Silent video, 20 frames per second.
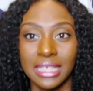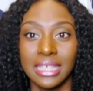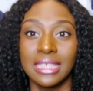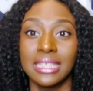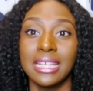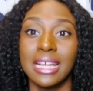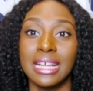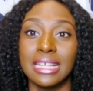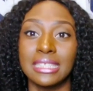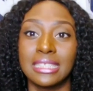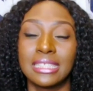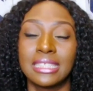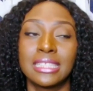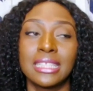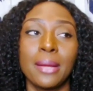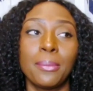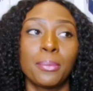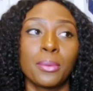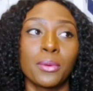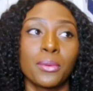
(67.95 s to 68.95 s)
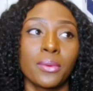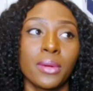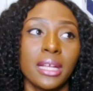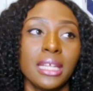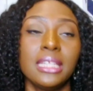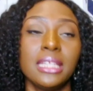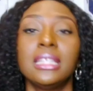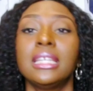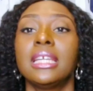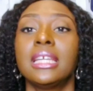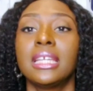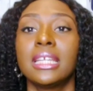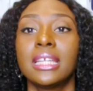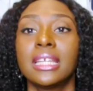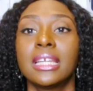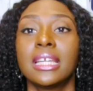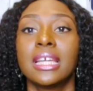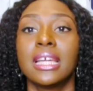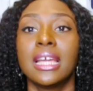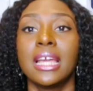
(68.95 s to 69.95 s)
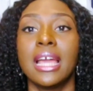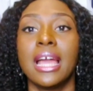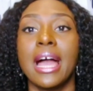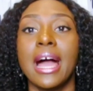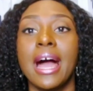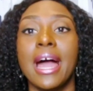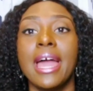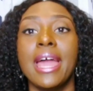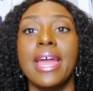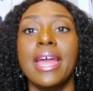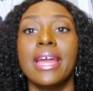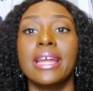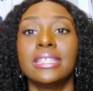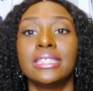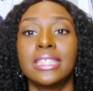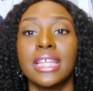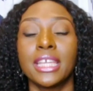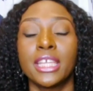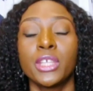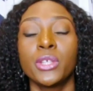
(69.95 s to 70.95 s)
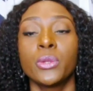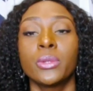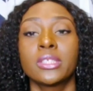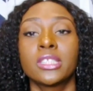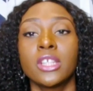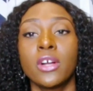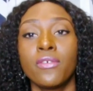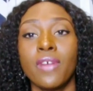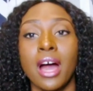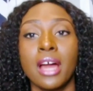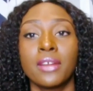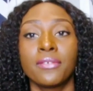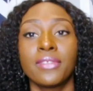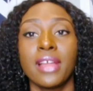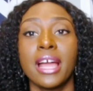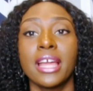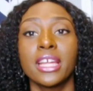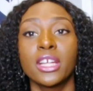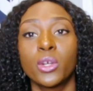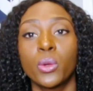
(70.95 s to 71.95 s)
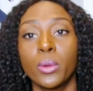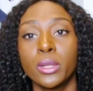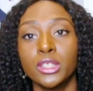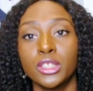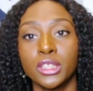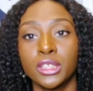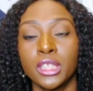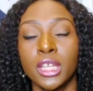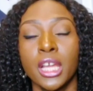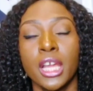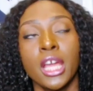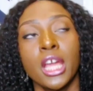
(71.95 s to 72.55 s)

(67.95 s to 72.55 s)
Yes, separating and taking yourself out of that equation.